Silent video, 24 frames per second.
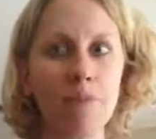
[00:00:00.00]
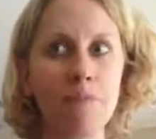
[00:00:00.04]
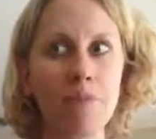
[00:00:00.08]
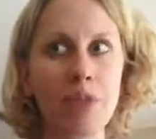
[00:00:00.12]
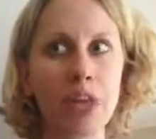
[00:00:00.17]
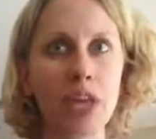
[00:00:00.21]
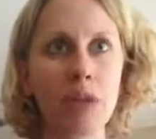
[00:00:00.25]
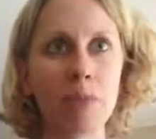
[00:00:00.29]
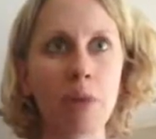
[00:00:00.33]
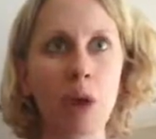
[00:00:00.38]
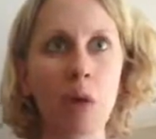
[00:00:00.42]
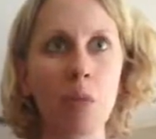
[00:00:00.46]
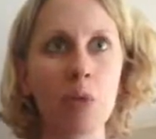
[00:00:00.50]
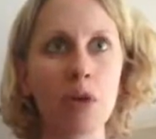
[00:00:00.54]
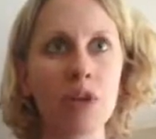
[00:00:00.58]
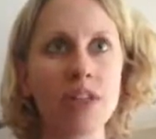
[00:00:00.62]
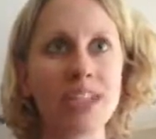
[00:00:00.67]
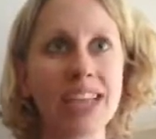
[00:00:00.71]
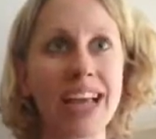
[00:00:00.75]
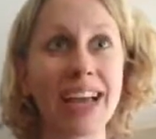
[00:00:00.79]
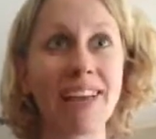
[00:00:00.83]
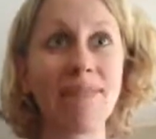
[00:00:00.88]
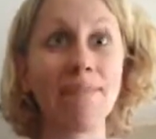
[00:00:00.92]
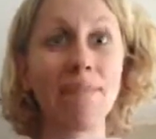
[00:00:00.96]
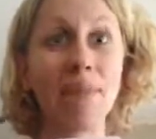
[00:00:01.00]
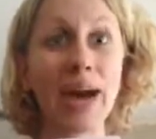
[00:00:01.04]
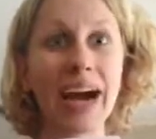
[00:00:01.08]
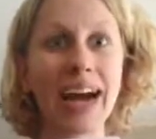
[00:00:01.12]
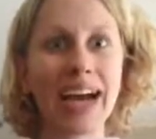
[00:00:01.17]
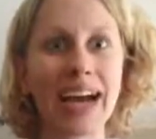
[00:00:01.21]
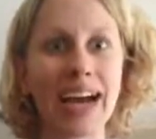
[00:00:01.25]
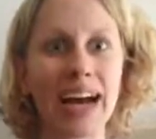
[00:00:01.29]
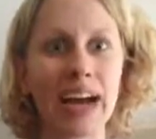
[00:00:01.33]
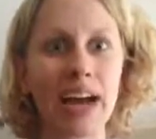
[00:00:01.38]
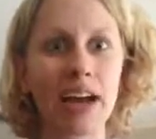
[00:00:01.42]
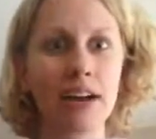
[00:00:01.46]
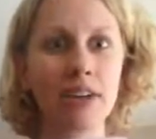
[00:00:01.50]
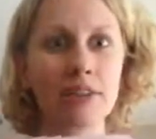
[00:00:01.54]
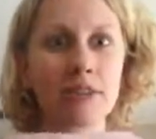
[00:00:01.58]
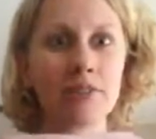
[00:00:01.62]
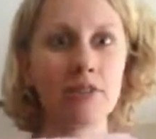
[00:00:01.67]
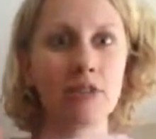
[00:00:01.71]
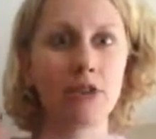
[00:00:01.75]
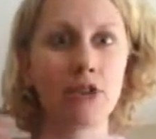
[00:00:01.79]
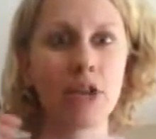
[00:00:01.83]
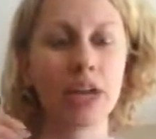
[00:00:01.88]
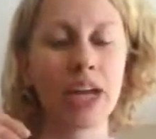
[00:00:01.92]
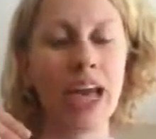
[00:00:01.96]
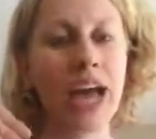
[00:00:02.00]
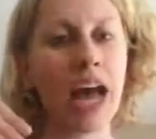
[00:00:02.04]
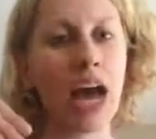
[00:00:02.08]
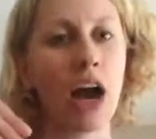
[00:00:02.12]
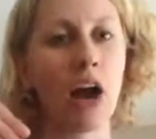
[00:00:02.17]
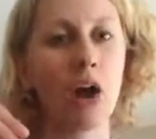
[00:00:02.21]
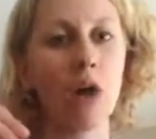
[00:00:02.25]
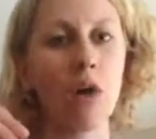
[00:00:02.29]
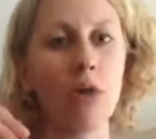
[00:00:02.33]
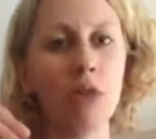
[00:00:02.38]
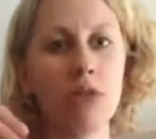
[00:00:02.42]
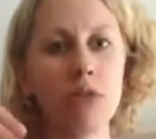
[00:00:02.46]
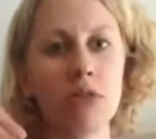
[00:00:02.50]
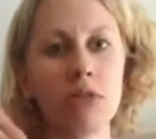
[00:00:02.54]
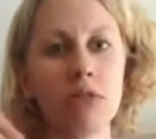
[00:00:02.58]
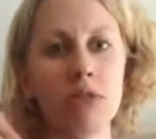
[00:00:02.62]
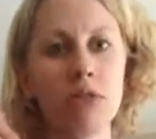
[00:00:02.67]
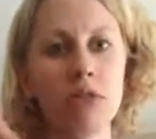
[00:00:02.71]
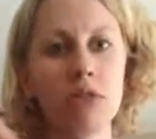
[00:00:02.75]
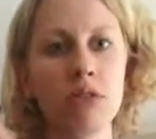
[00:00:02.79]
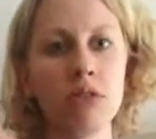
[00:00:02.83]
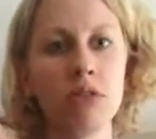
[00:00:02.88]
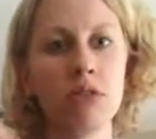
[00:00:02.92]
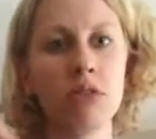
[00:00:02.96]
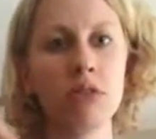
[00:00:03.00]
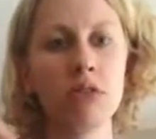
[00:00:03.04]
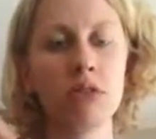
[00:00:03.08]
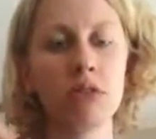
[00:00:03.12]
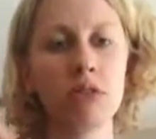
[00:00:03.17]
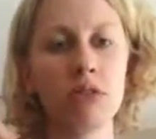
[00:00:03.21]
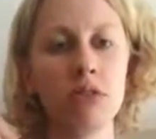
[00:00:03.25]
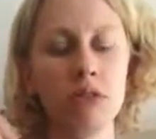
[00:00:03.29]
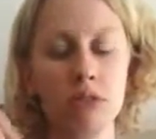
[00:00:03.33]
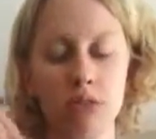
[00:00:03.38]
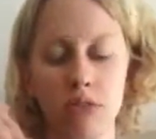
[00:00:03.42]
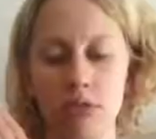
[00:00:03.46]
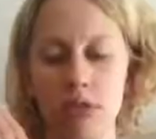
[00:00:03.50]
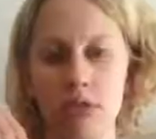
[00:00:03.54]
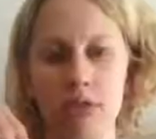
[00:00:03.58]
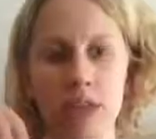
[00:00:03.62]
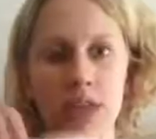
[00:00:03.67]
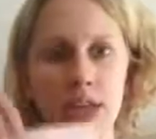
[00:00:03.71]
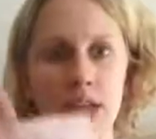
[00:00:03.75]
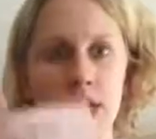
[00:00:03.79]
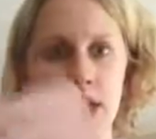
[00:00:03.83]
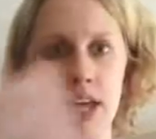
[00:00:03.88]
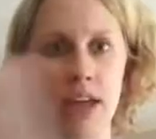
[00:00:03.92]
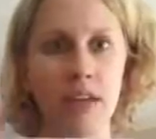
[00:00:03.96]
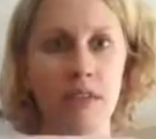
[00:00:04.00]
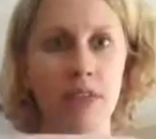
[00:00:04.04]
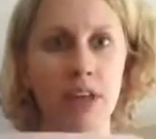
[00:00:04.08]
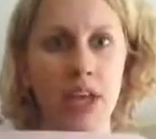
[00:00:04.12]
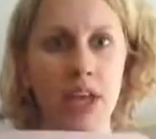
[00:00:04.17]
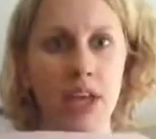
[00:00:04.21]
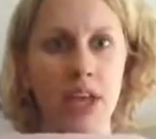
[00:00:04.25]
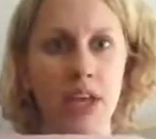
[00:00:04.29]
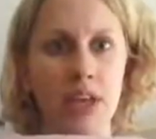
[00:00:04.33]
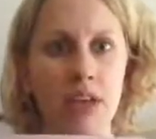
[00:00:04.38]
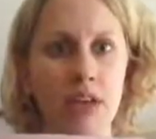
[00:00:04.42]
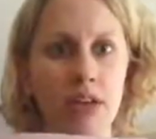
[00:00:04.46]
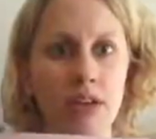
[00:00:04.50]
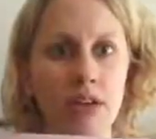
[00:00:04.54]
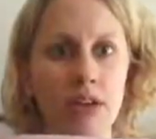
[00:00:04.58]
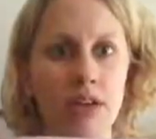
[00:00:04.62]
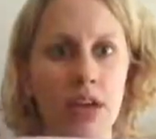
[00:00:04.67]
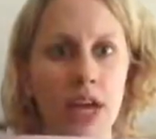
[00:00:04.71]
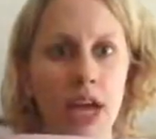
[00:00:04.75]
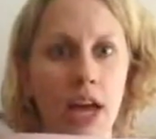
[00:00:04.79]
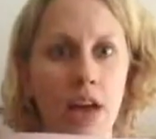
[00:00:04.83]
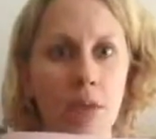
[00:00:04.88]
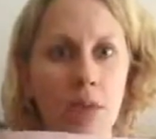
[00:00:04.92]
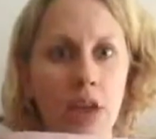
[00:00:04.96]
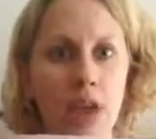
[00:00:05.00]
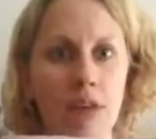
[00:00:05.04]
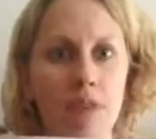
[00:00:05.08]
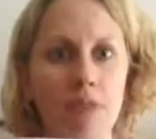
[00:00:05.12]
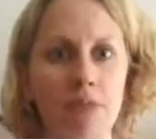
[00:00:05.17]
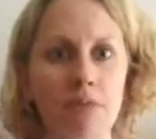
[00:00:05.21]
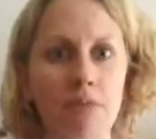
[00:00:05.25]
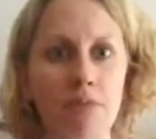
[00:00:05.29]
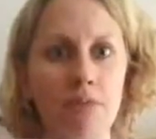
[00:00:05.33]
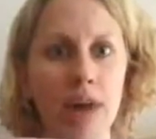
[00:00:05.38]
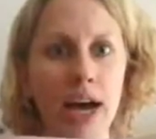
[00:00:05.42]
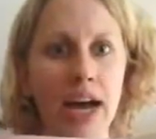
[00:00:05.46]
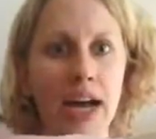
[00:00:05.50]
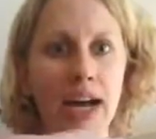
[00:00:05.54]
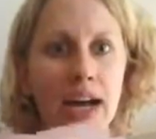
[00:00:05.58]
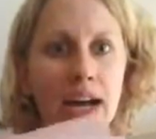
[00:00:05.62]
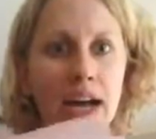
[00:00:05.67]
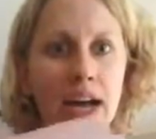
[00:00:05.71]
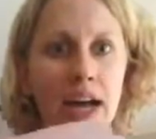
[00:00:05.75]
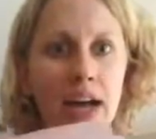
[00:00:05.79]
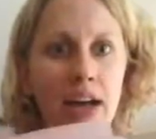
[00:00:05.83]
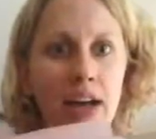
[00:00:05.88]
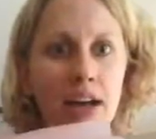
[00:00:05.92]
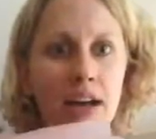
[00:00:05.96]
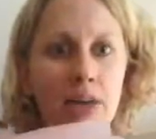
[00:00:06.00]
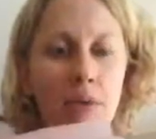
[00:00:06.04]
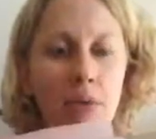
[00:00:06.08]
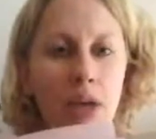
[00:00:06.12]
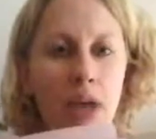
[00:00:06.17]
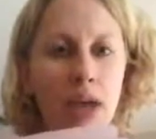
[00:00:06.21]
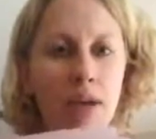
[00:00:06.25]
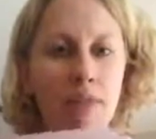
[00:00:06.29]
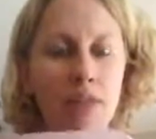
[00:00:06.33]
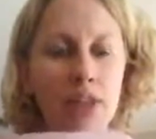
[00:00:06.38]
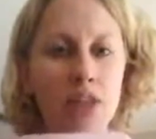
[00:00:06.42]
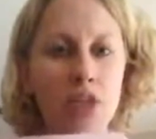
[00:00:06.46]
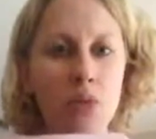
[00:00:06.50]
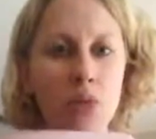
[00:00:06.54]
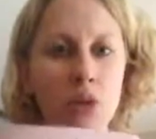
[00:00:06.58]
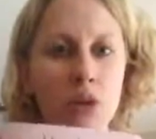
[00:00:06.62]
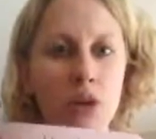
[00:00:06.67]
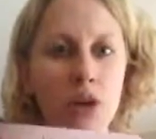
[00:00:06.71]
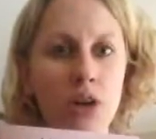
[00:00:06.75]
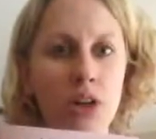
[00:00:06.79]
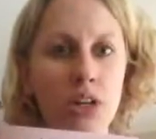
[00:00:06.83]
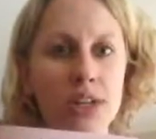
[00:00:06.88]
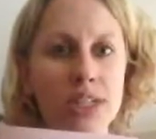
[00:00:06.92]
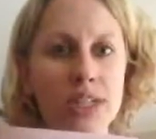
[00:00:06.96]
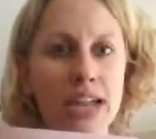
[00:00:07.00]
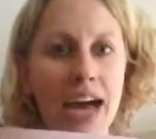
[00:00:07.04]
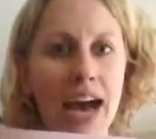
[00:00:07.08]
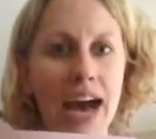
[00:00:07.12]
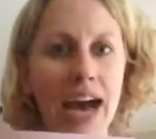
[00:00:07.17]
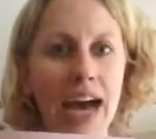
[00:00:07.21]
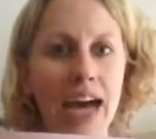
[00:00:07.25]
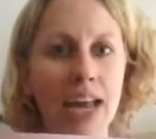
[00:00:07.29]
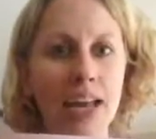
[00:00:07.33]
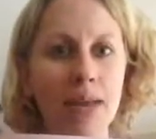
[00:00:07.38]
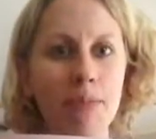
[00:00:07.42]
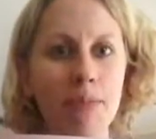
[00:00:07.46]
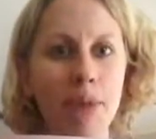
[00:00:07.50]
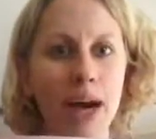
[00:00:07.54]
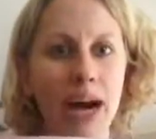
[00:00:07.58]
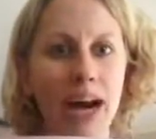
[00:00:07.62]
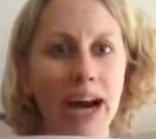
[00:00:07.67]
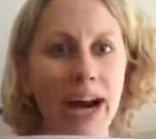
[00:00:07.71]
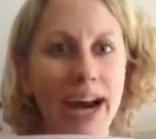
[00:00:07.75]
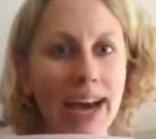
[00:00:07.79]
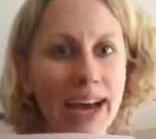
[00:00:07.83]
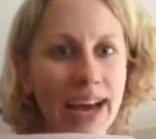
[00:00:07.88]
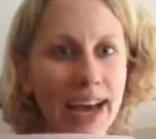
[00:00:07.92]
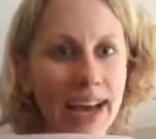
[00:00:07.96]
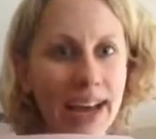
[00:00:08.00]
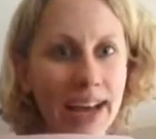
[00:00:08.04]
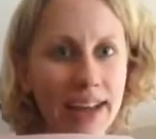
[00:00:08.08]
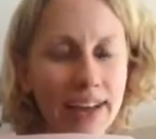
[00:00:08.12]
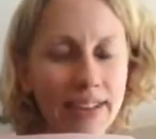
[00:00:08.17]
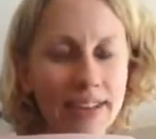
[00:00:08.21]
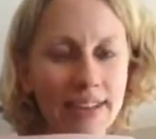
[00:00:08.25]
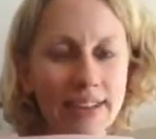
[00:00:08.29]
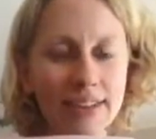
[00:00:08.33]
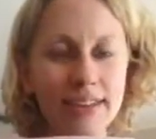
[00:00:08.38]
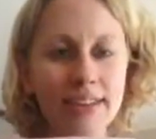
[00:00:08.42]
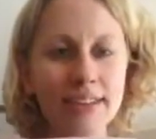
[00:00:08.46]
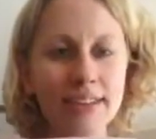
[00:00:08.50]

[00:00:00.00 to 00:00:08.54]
Think about words like vaca for cow. I think I have that here. Yeah, we have vaca. We have this word is albahaca,